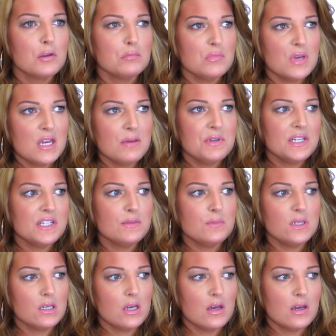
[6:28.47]
maybe it's
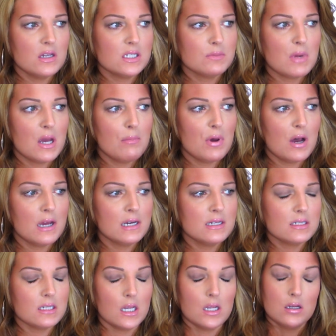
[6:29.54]
because my
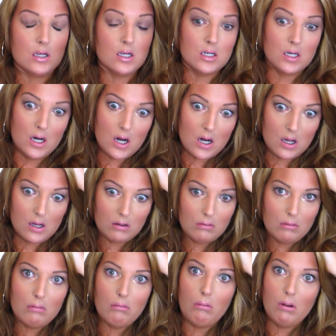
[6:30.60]
body's like, girl,
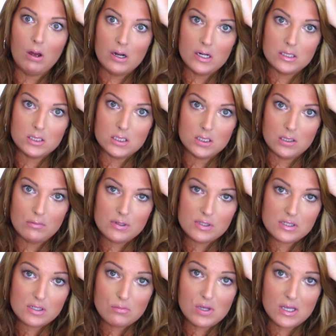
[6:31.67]
what are you
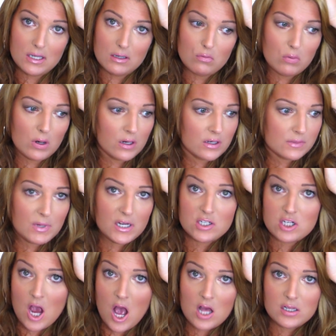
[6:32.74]
doing to me? Where's my
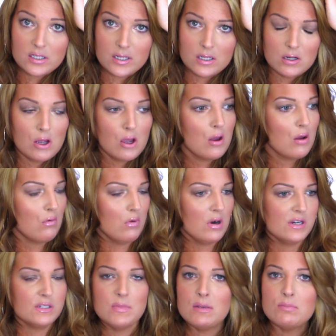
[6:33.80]
chocolate?
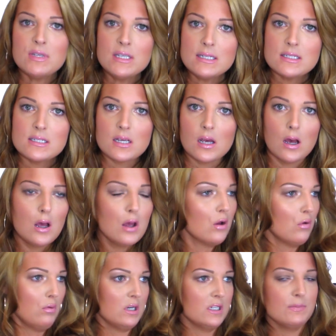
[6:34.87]
Where's my pizza?
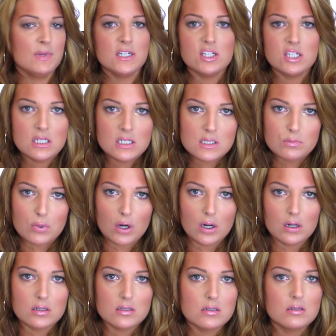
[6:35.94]
Where's my
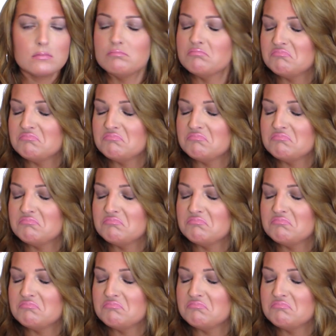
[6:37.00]
cheeseburgers?